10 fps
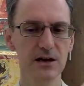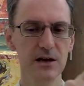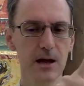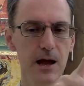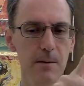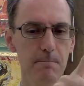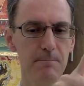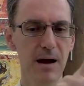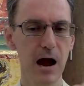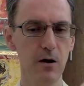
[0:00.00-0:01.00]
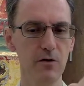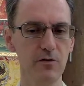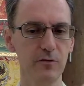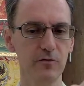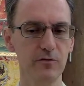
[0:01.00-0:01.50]
and powerful
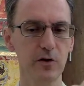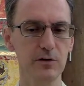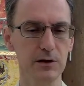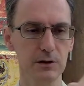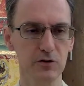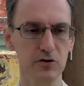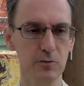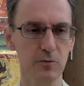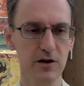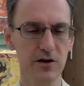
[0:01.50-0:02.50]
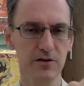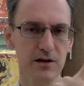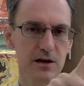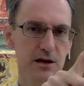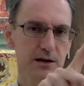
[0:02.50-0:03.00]
focus on your breath
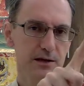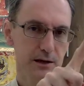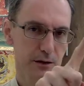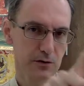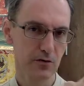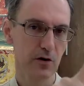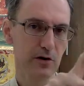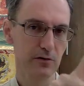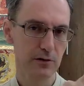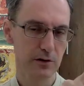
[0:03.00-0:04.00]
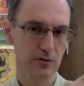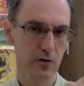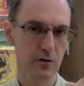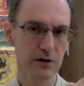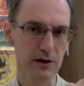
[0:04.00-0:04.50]
gets stronger and
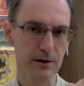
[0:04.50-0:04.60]
stronger.